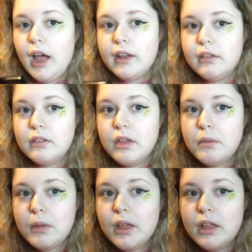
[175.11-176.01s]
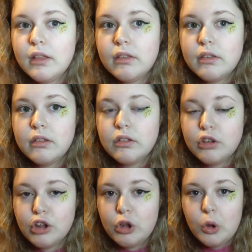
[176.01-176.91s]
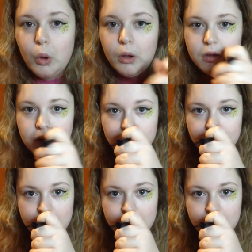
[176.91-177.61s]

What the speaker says: And the tip is to not use